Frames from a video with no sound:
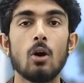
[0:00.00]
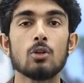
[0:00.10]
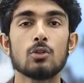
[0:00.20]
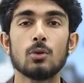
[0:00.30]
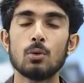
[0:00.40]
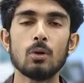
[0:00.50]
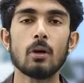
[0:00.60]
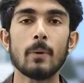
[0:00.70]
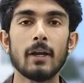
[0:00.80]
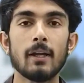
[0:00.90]
Also, do
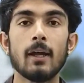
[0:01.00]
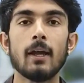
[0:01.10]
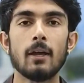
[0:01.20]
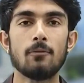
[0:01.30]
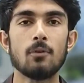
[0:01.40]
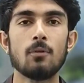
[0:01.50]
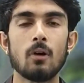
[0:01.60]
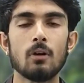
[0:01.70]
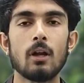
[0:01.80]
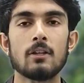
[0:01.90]
comment if you
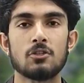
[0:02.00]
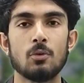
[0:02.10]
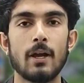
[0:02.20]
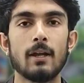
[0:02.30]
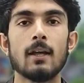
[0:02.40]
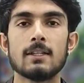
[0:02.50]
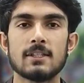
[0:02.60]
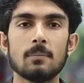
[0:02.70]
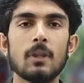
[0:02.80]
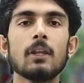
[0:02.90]
want us to add
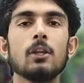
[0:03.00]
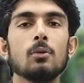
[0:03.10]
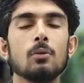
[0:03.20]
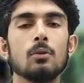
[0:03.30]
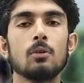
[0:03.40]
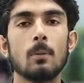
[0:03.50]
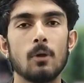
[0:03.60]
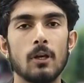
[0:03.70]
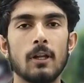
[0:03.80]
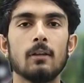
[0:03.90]
something new to the
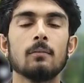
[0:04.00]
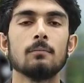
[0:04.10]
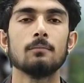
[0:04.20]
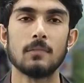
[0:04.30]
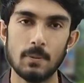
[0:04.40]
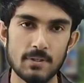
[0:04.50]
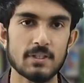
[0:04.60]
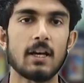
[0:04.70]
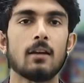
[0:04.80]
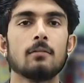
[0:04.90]
bulletin.
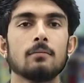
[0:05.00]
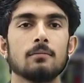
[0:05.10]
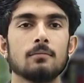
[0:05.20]
Namaskar.